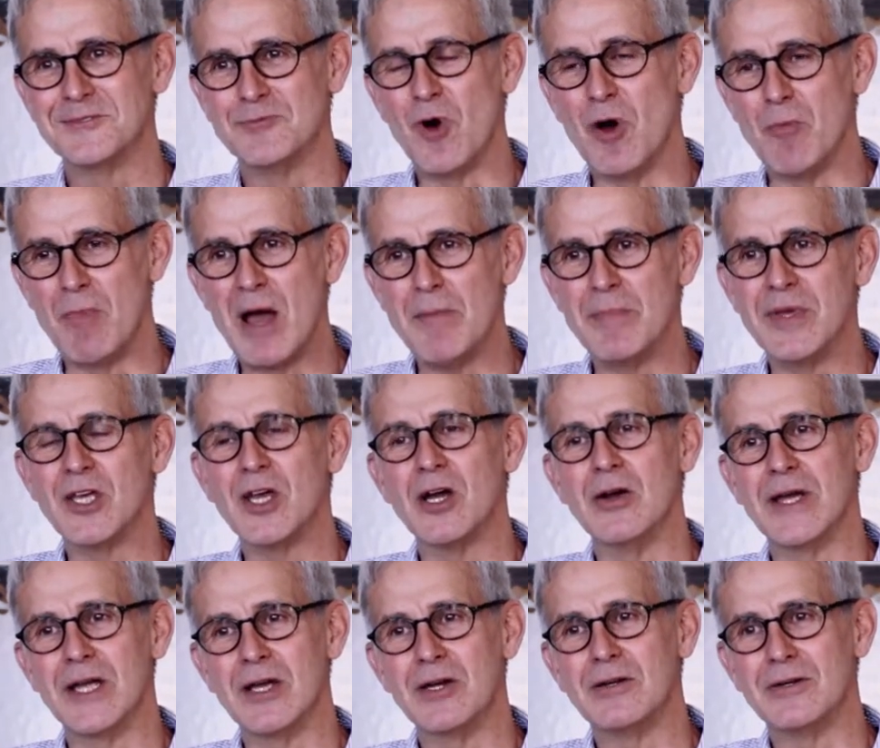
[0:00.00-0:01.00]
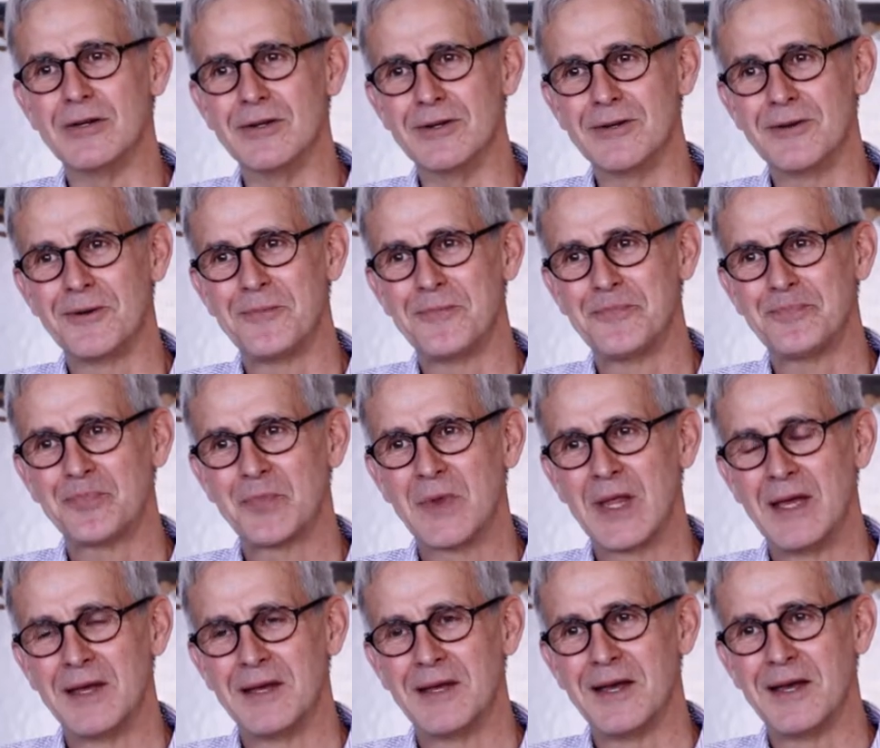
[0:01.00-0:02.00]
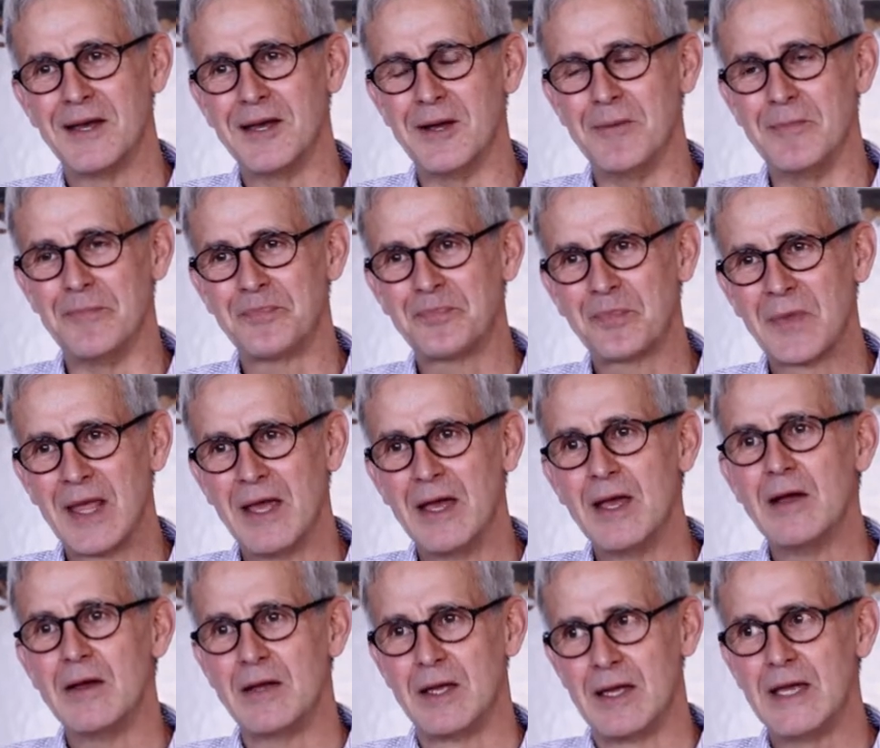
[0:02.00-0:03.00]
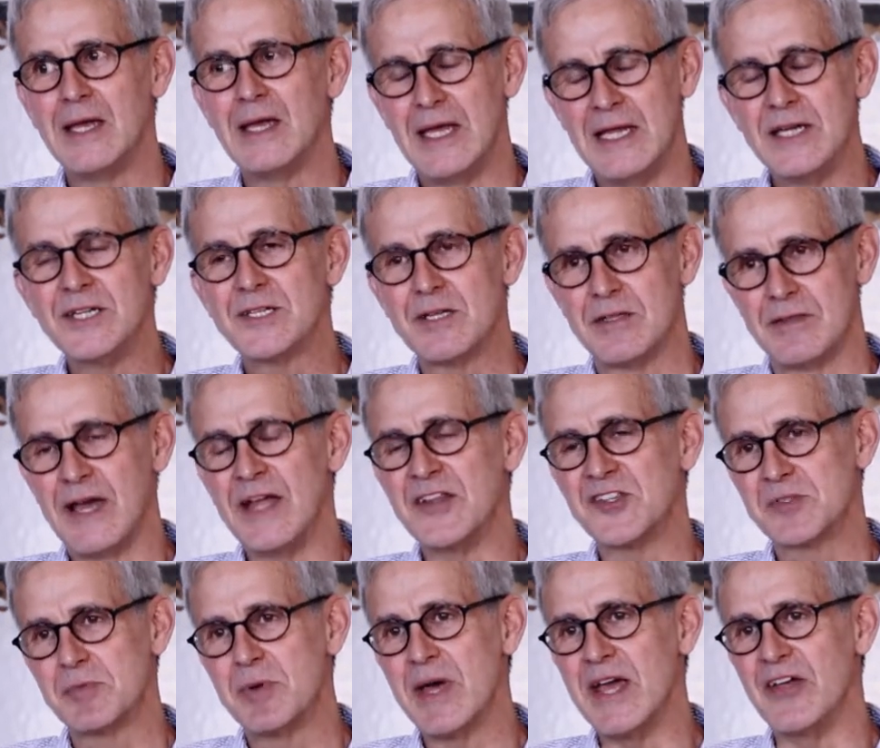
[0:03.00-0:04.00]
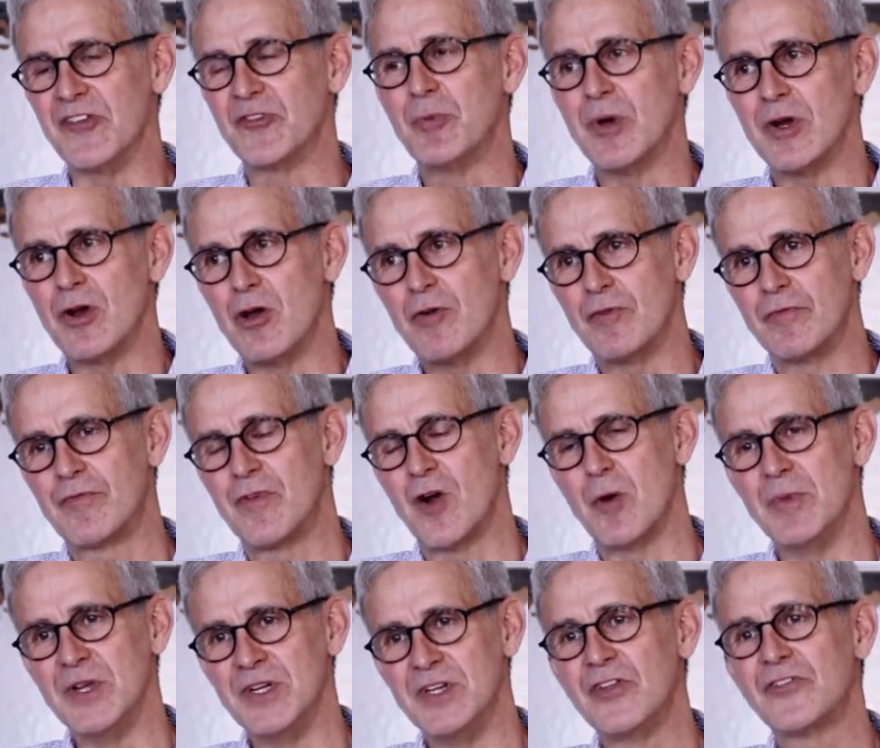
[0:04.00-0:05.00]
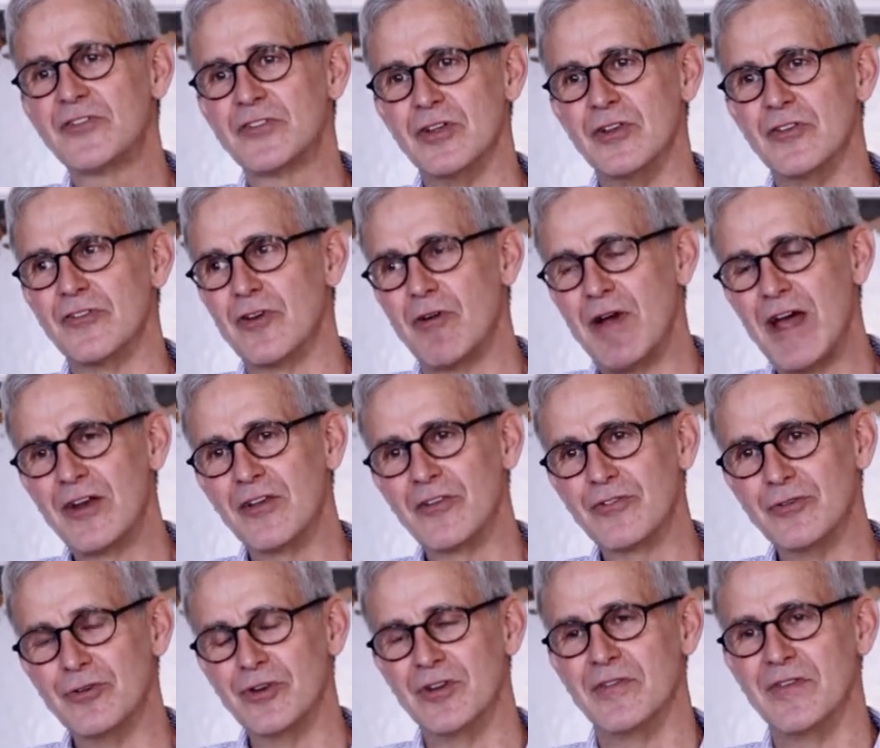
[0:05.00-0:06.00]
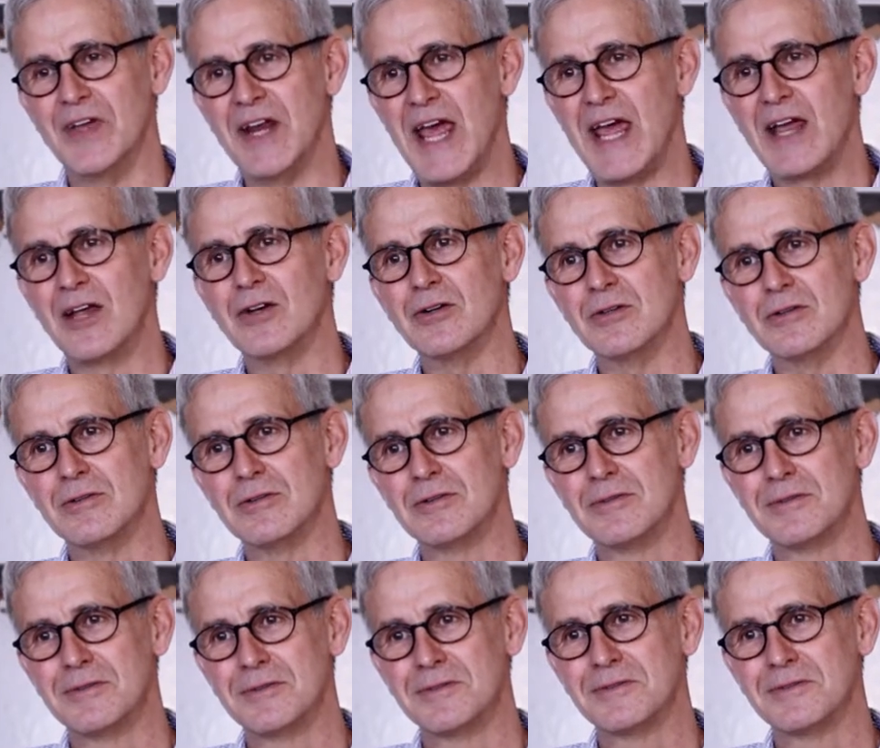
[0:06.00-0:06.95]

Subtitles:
what might be going on. So imagining yourself into this situation. Into that space, but from a distance or at a sort of an angle.